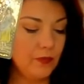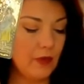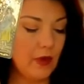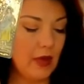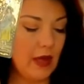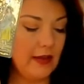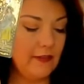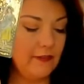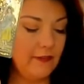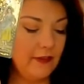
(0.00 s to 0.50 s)

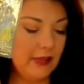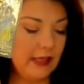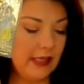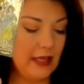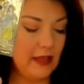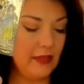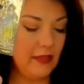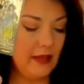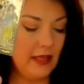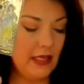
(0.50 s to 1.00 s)
I feel
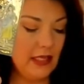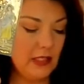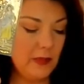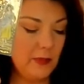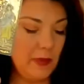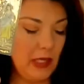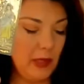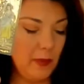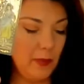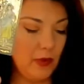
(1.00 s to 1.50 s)
like these
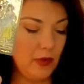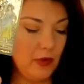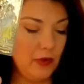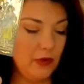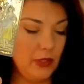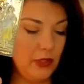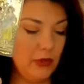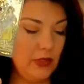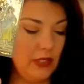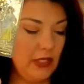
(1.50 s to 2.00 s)
people,
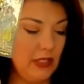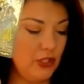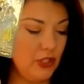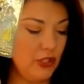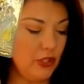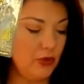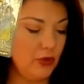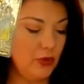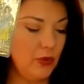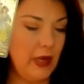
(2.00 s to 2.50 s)
you need
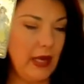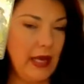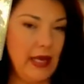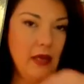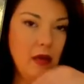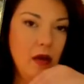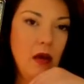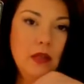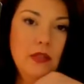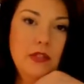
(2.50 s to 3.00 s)
to hang
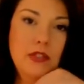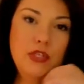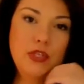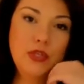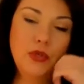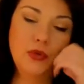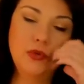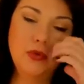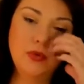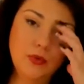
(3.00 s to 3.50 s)
on
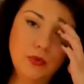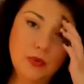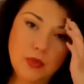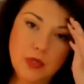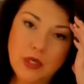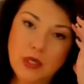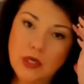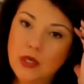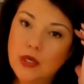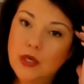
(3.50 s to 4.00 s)
to
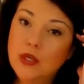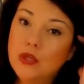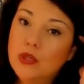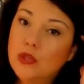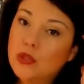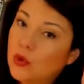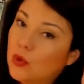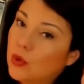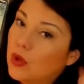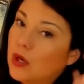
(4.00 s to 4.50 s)

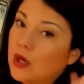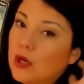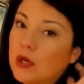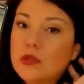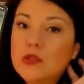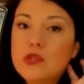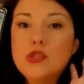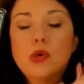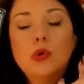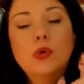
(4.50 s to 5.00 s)
your
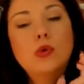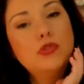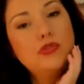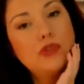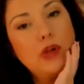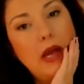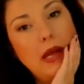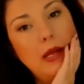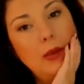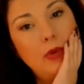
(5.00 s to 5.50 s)
soul
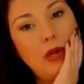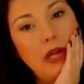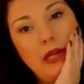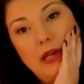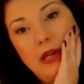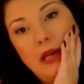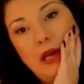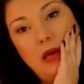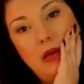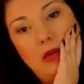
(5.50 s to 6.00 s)
tribe right
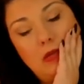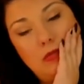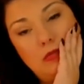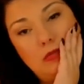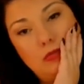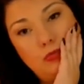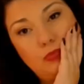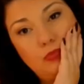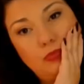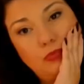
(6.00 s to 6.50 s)
now.
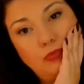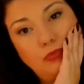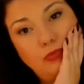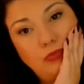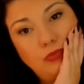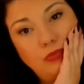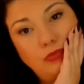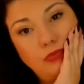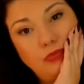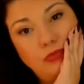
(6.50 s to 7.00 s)

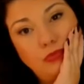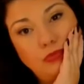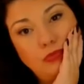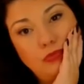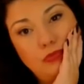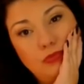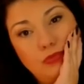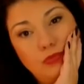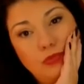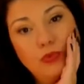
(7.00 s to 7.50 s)

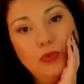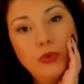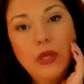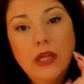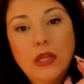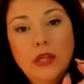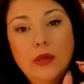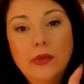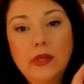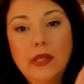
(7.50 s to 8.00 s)

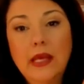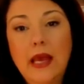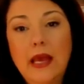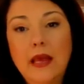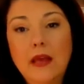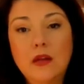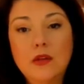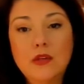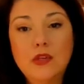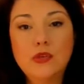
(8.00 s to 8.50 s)
Really, really hang
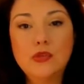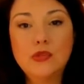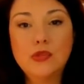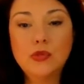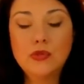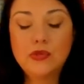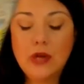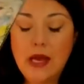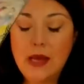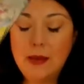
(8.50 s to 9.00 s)
on to your soul
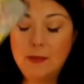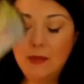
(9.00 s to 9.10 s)
tribe.